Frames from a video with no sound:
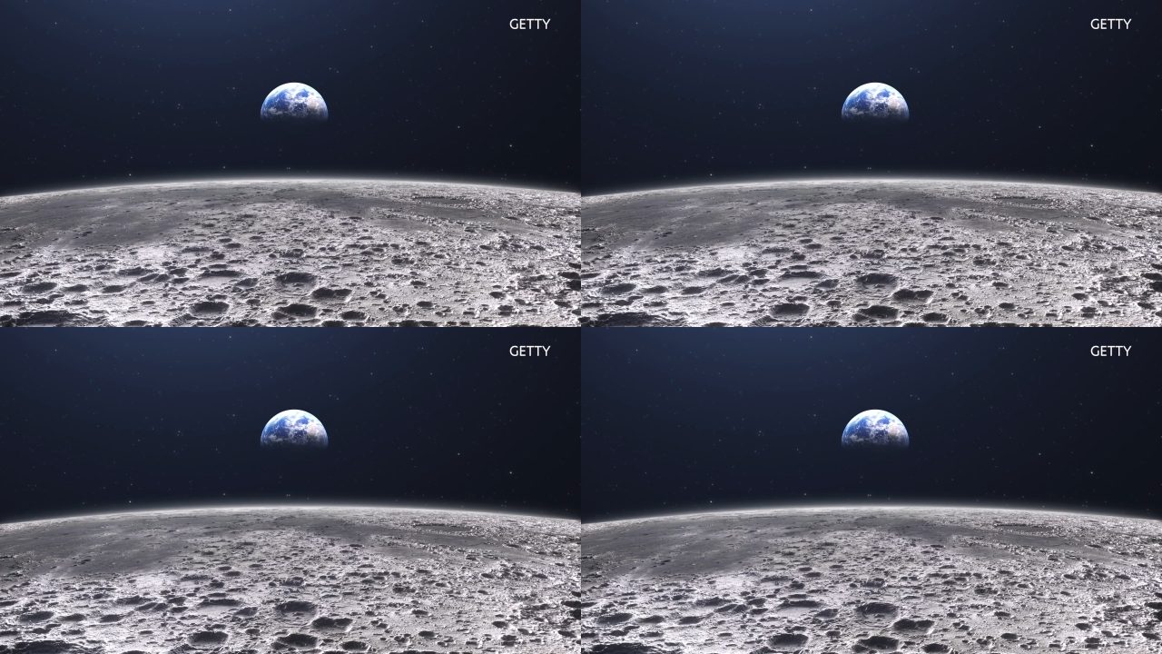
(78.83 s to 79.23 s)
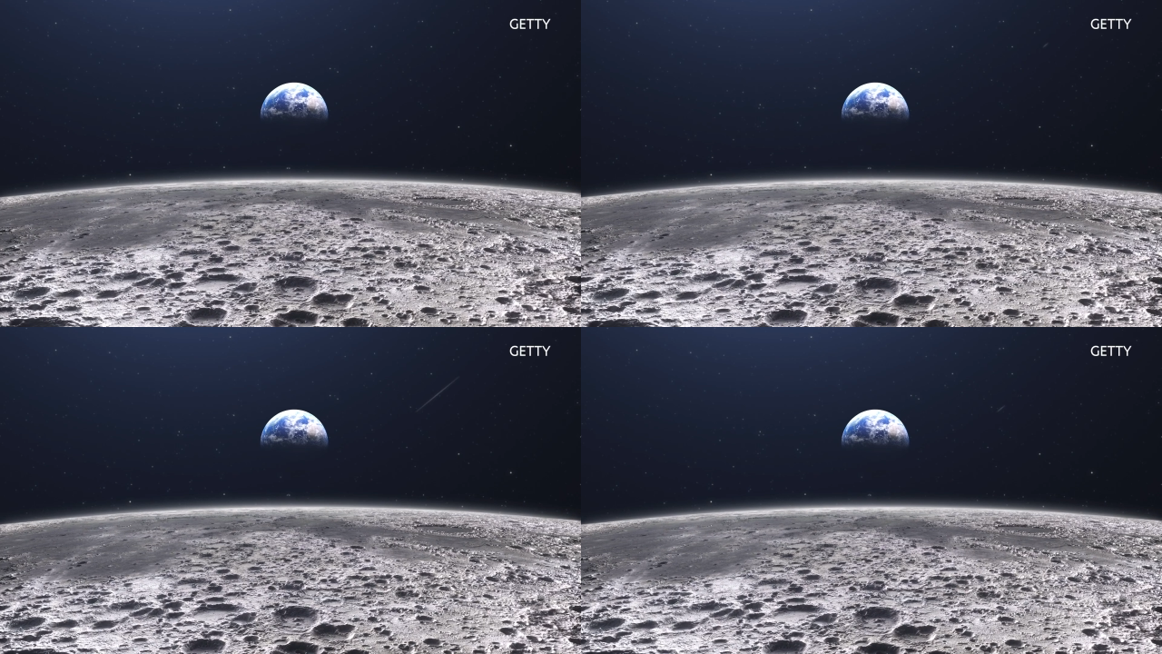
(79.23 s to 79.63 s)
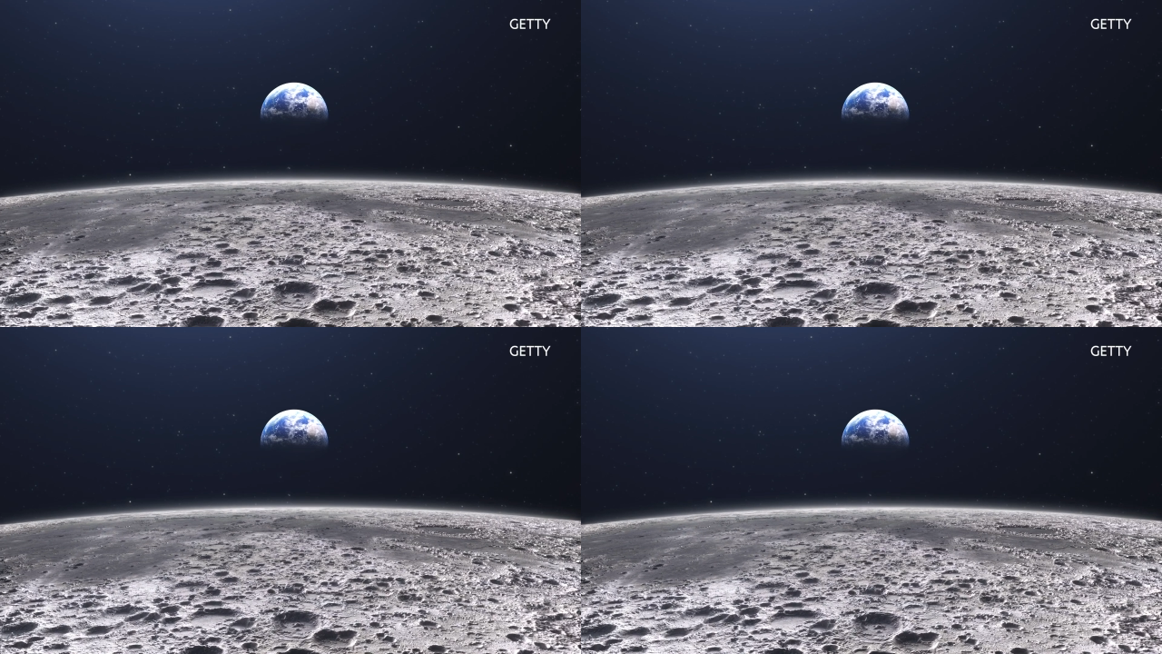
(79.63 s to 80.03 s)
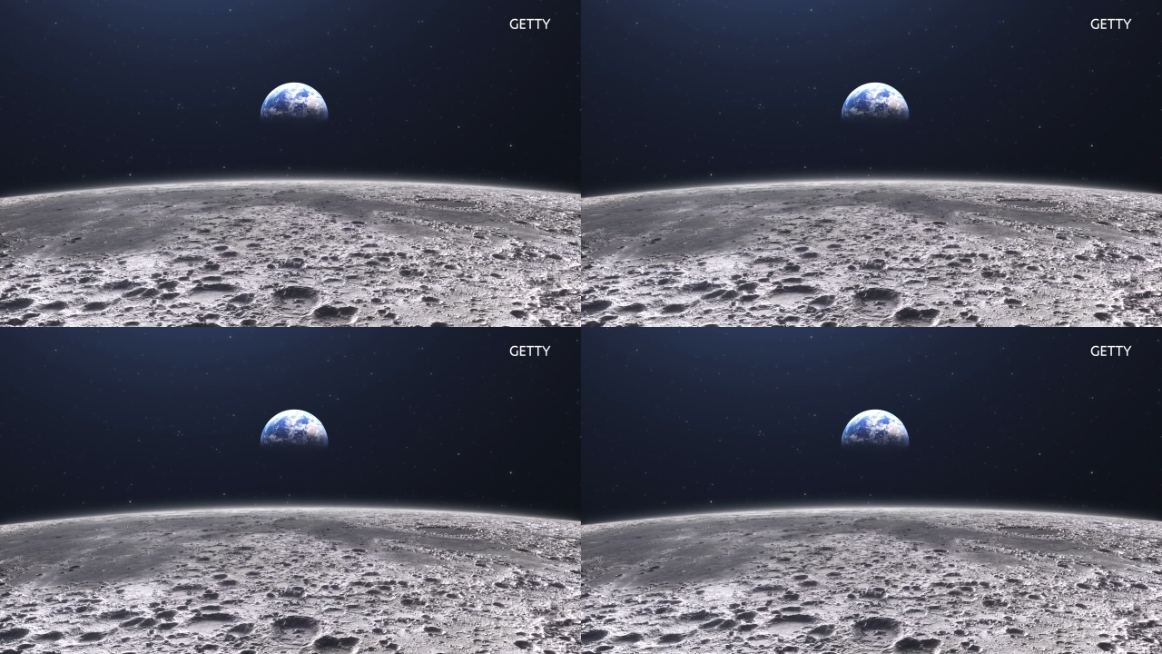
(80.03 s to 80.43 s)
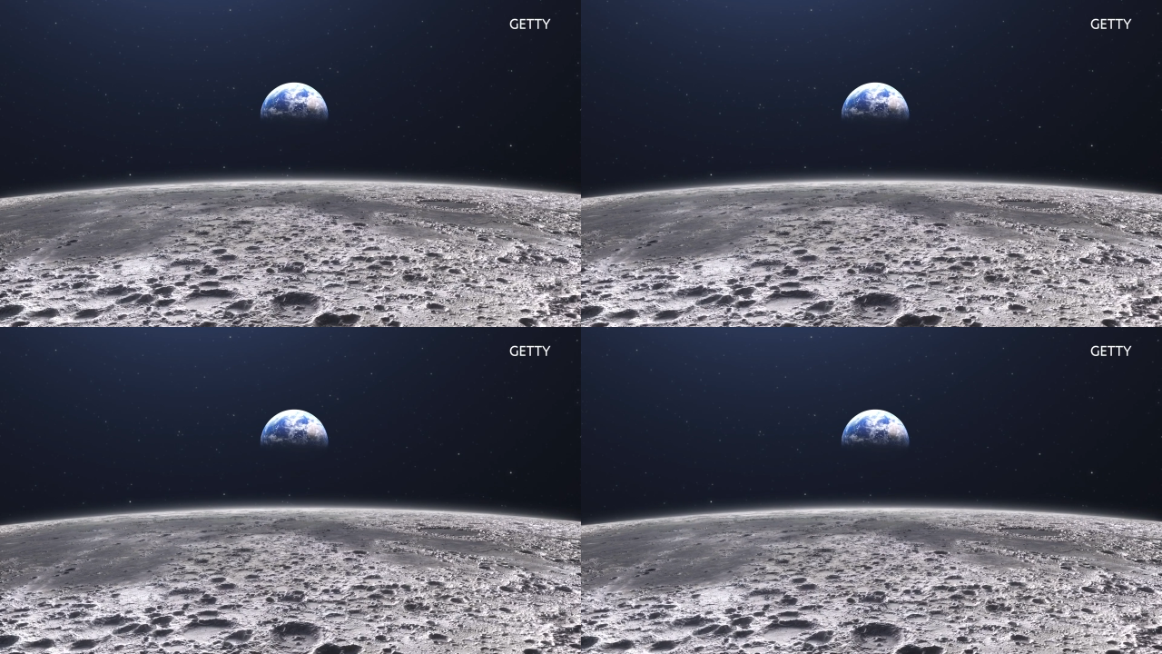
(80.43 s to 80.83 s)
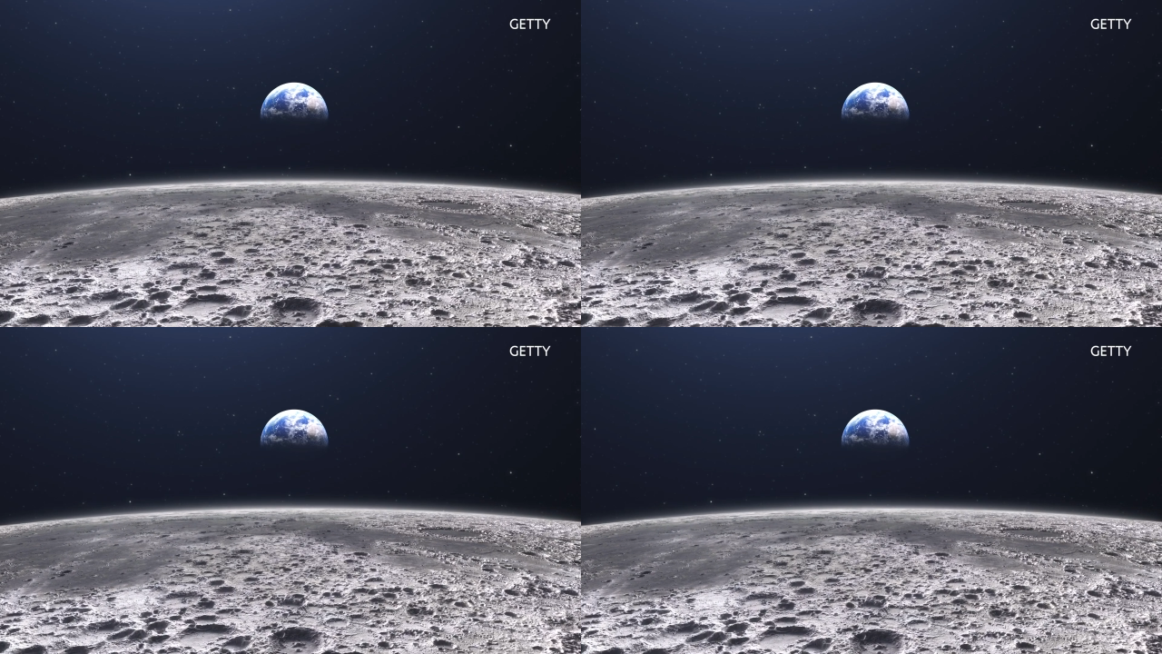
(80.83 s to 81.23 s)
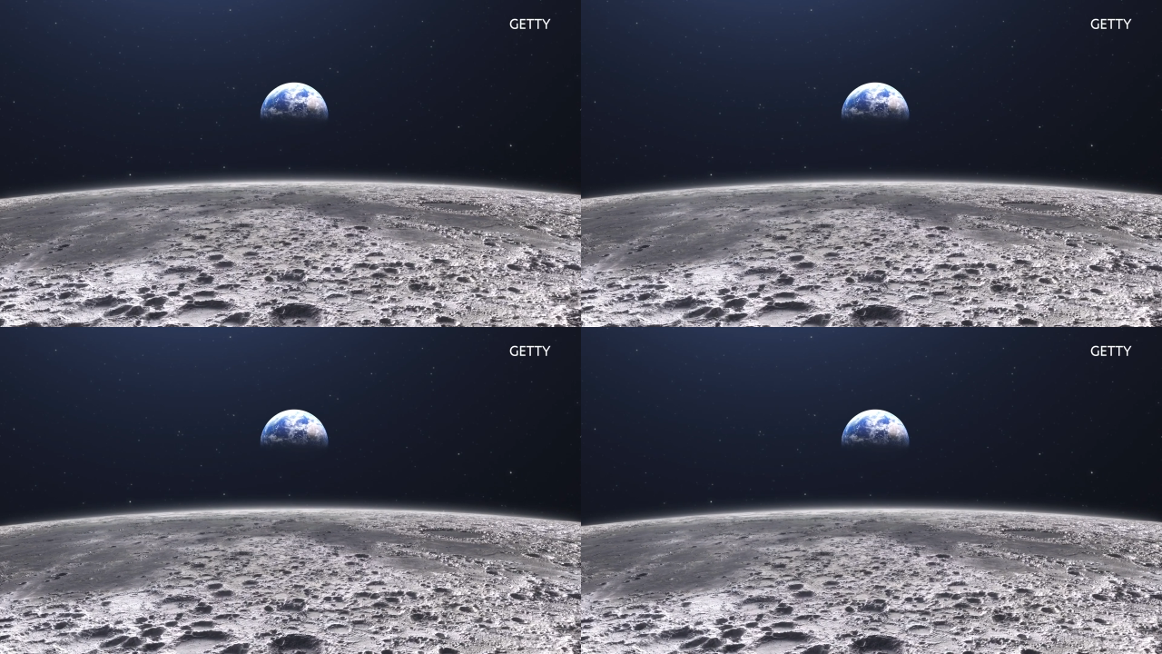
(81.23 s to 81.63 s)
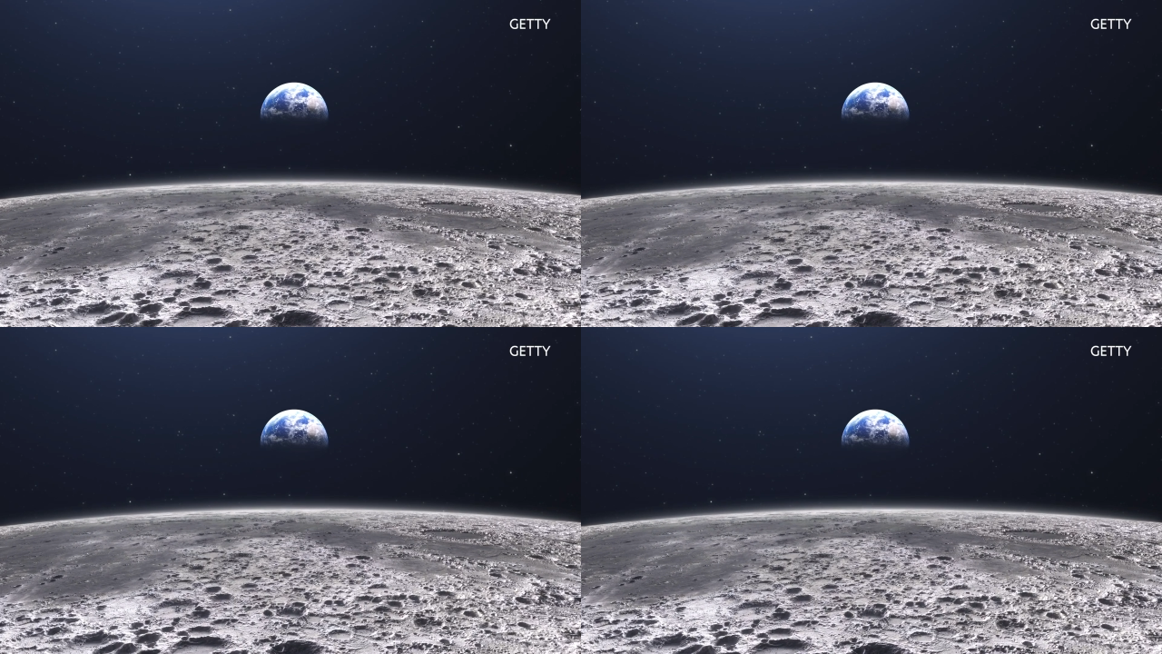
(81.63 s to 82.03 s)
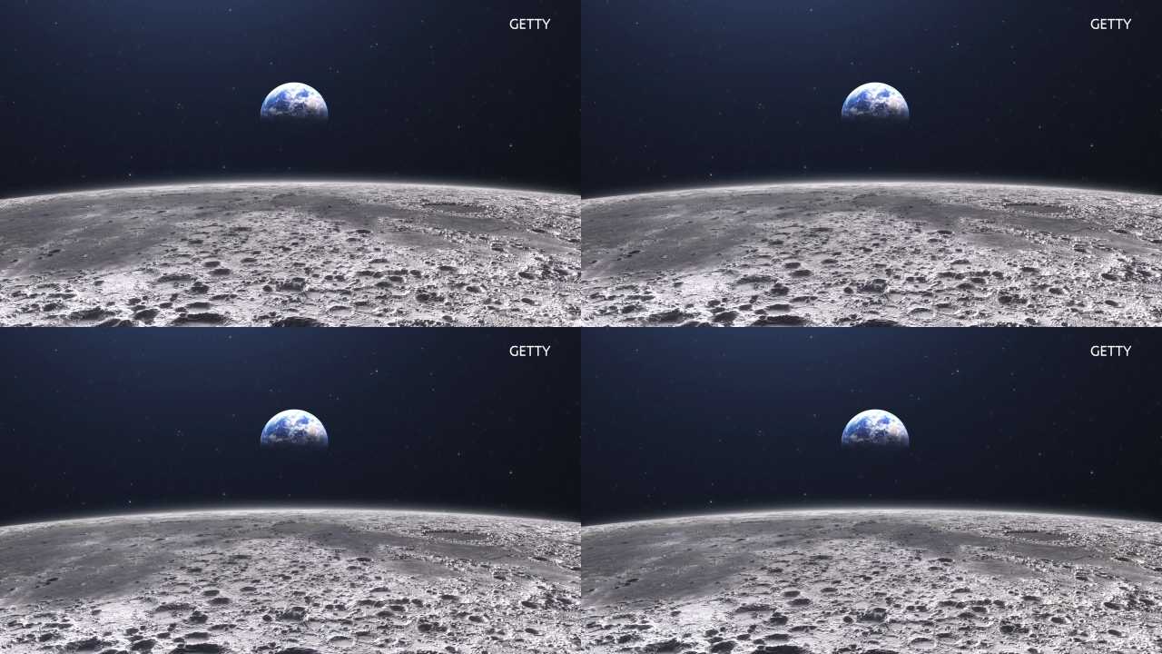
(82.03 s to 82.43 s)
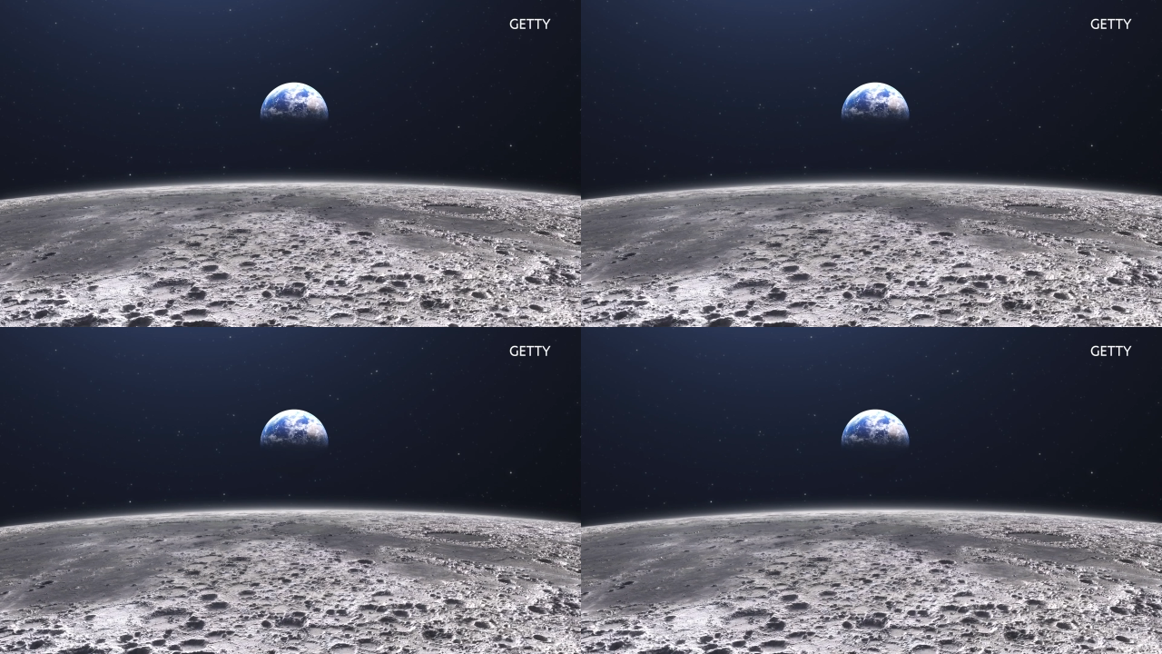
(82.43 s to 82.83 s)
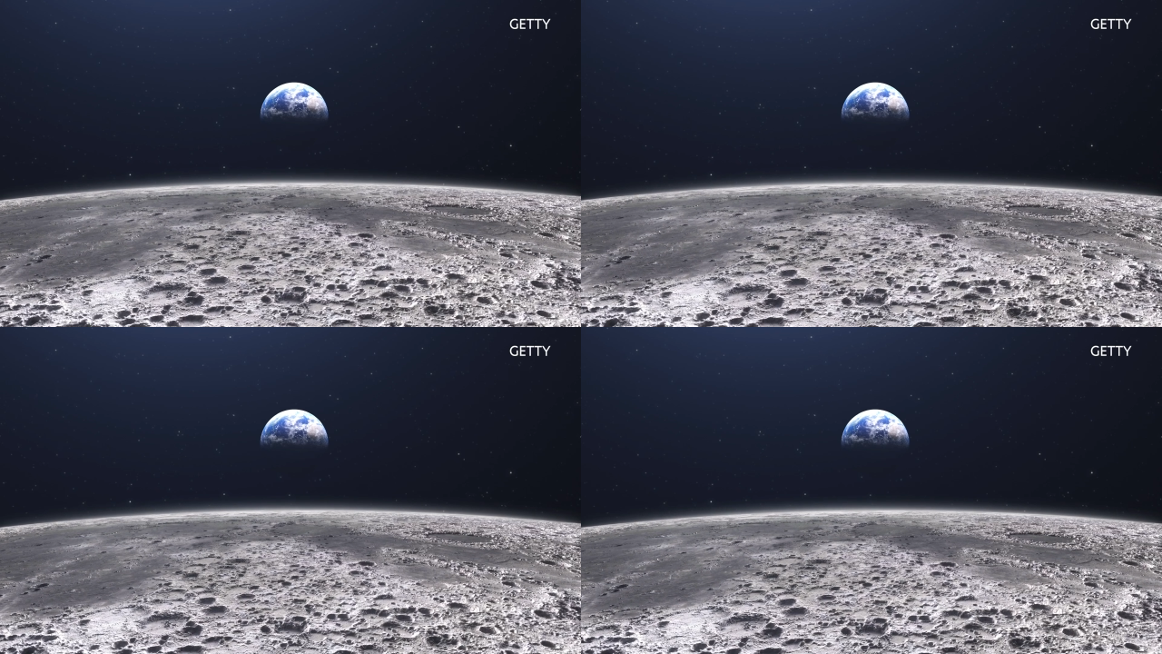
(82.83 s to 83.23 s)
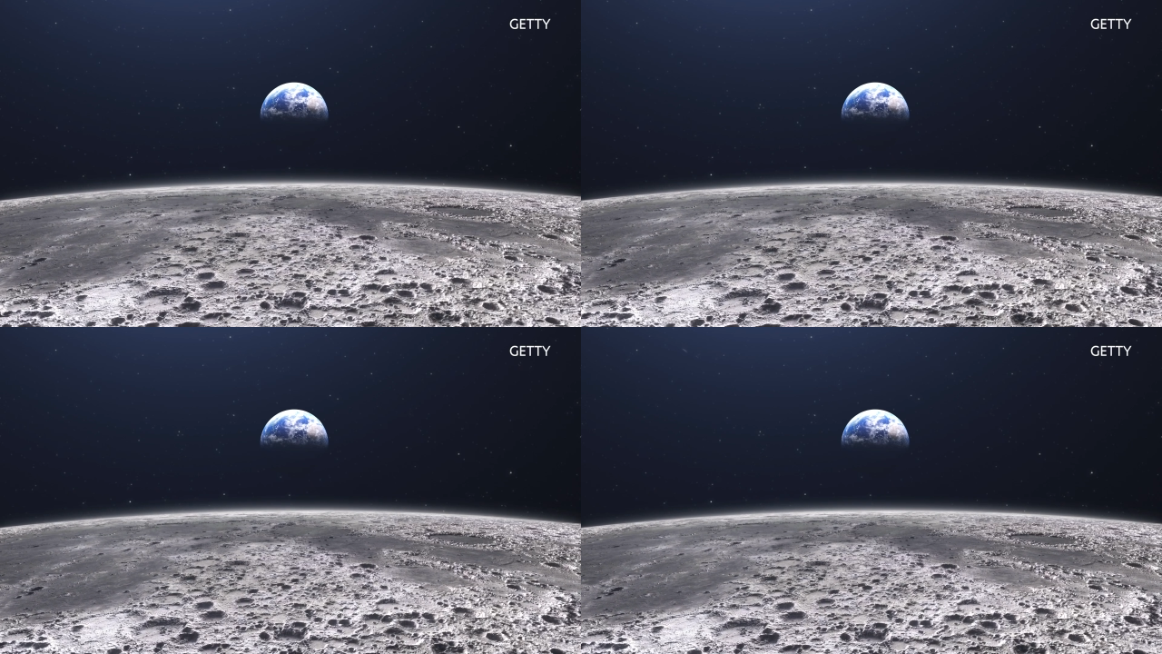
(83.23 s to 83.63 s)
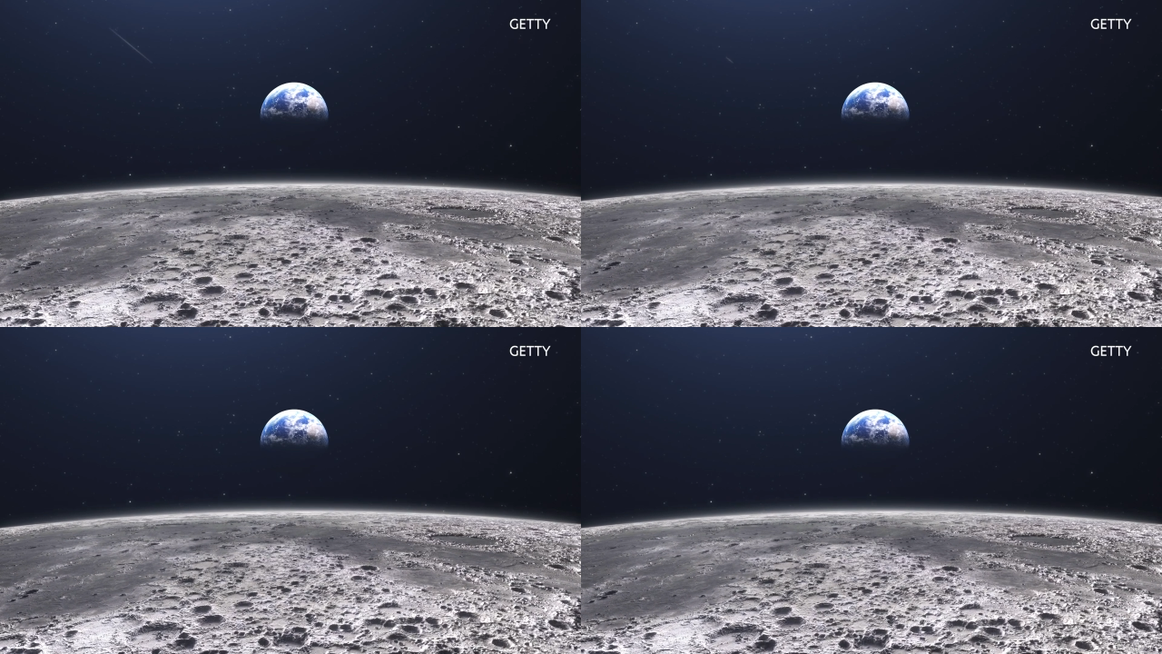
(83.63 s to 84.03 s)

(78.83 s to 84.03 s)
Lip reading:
Nobody's mouth can be seen.